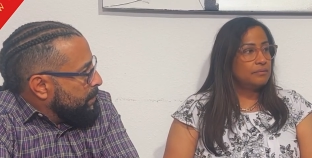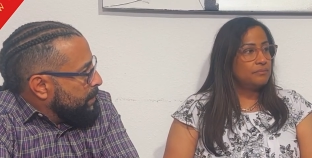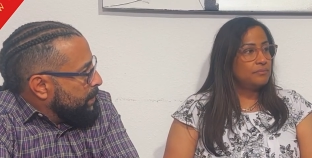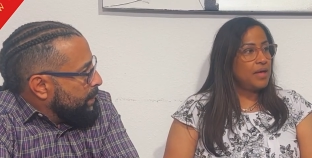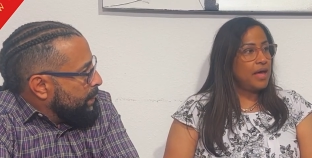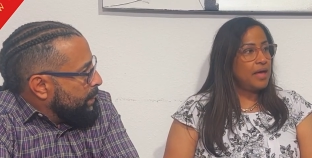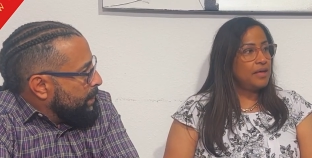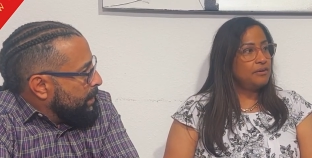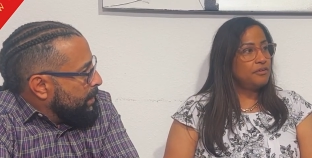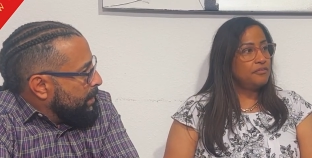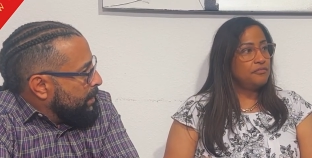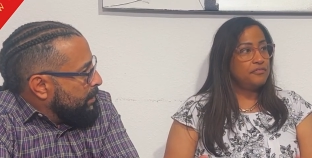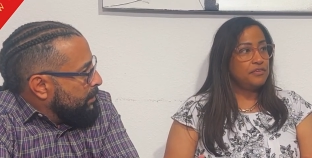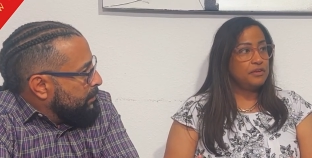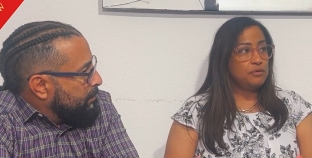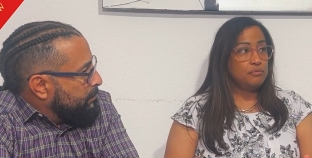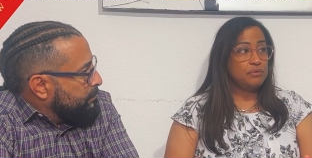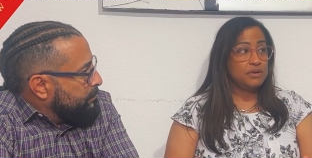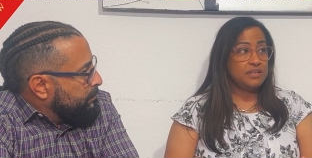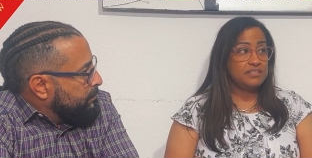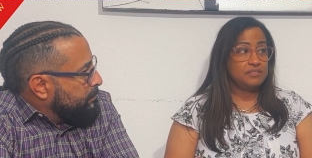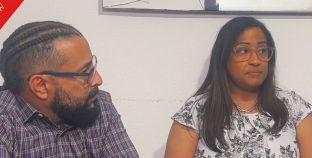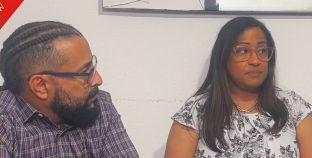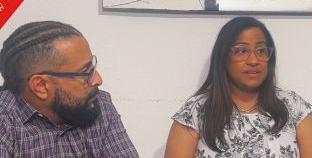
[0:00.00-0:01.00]
Speaker 1: I don't feel really
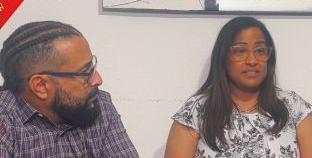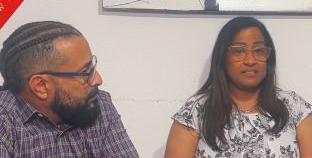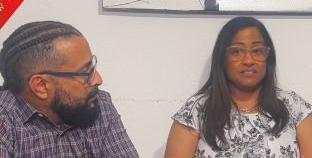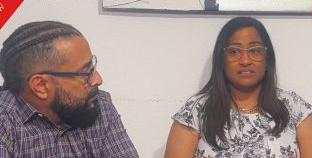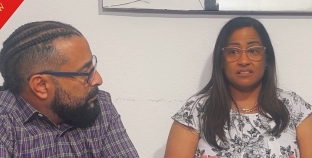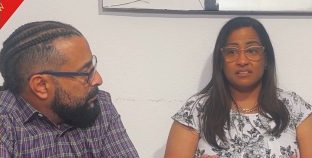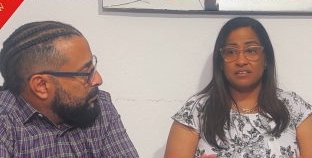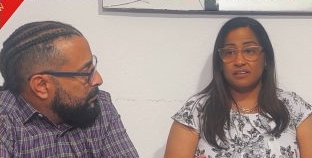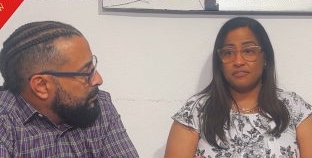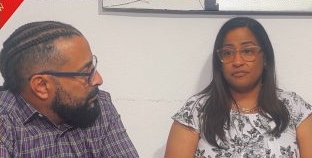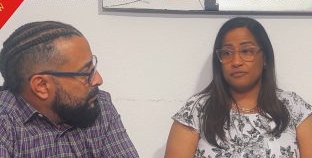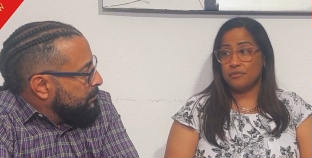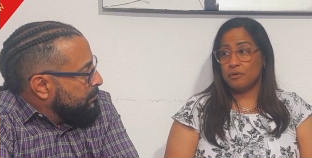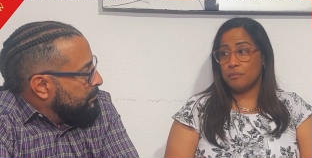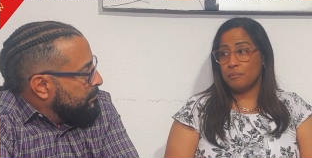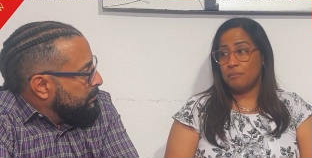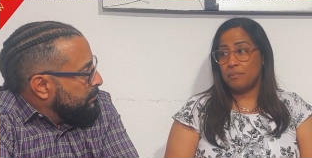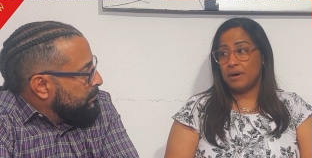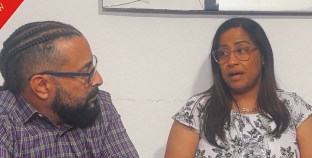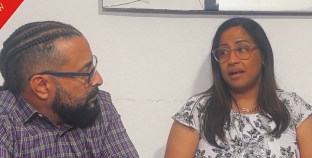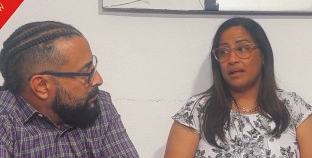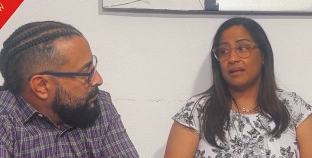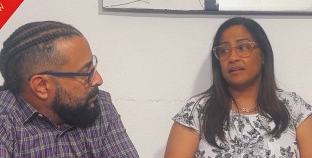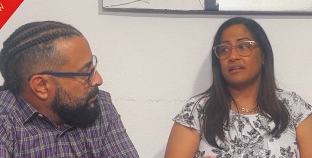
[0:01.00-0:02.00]
spices in the front
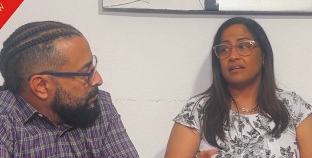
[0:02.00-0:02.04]
palate.